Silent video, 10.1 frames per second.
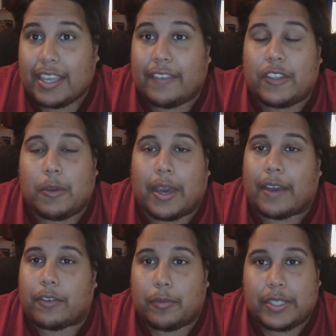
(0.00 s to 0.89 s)
If you
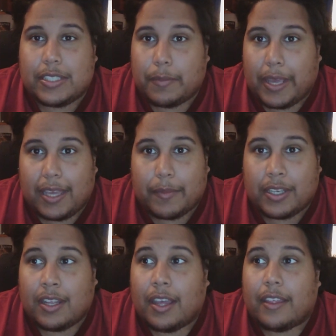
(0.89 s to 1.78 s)
ever missed a
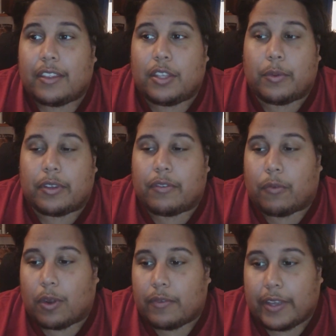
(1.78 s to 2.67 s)
payment, you would
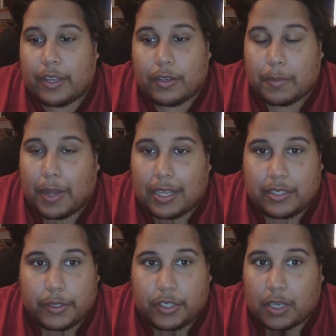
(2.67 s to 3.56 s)
forfeit your
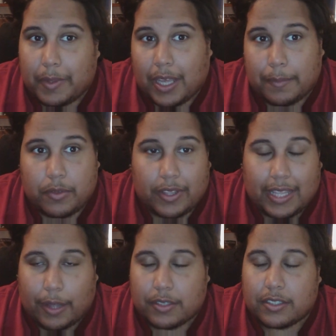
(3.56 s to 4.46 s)
deposit, which could be up to
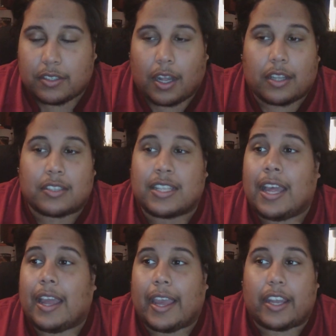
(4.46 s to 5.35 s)
$1,000,
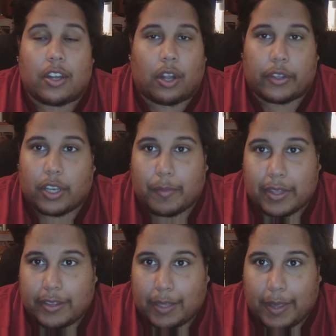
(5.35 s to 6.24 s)
and all your
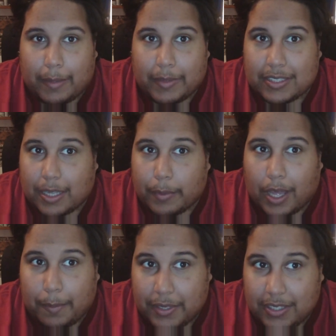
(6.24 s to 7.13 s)
monthly payments
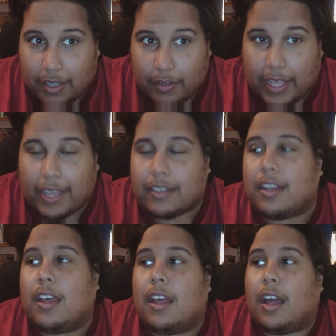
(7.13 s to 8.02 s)
up until
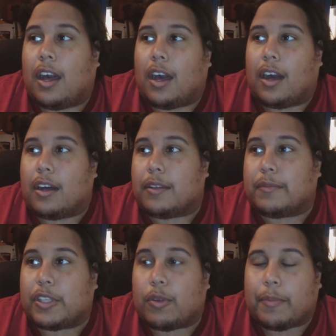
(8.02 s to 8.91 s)
then.
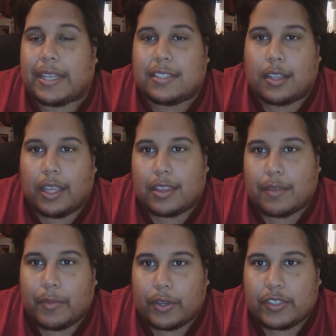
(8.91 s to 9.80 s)
You were basically at
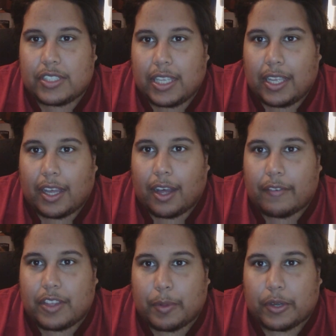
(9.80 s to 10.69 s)
the mercy
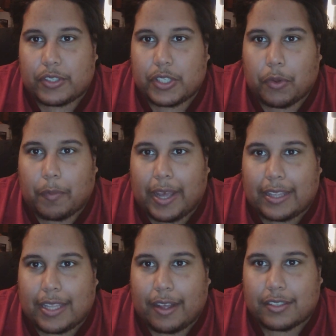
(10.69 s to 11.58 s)
of the person you were
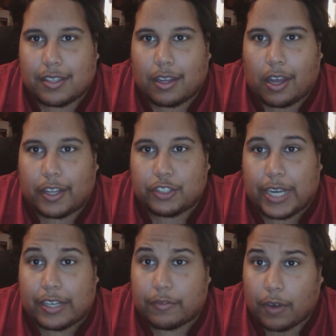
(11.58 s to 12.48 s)
buying the house on
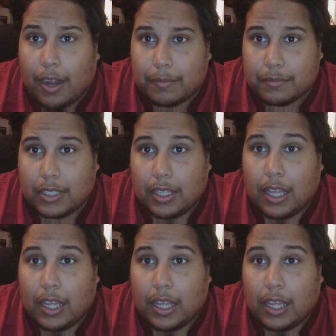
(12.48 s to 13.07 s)
contract from.